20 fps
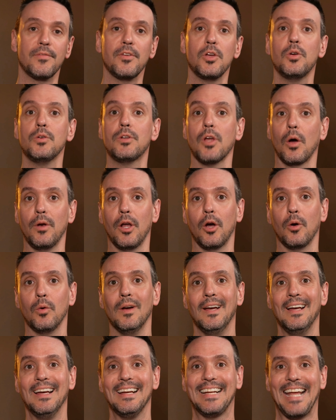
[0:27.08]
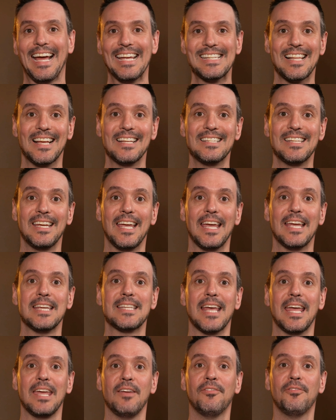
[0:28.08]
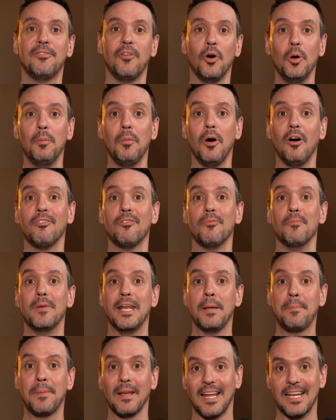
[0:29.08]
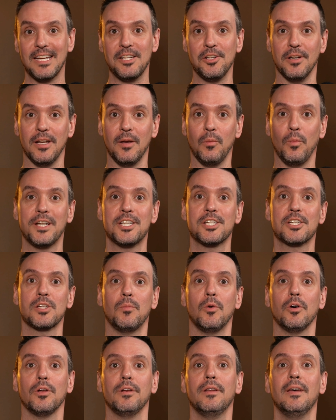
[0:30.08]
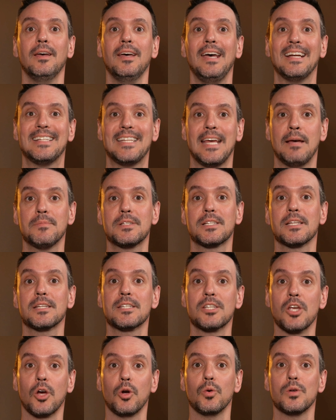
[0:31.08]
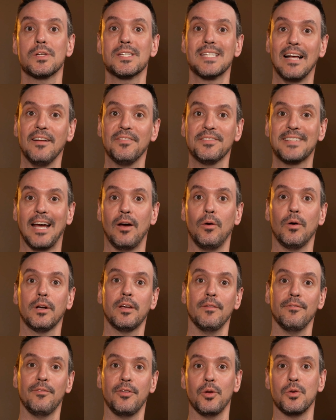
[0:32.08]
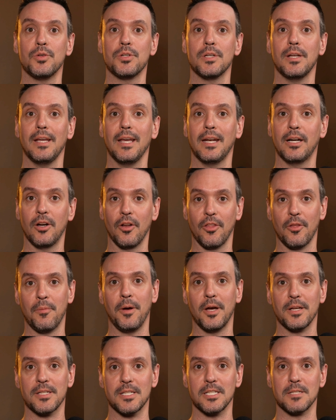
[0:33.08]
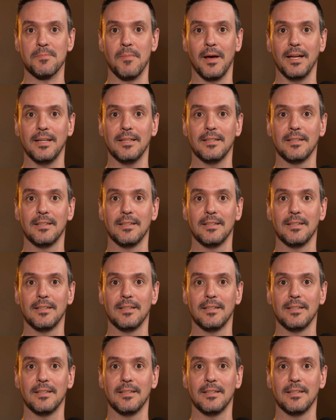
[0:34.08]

of you who don't know, gaslighting is a form of manipulation in which someone attempts to sow self-doubt and confusion in another person's mind.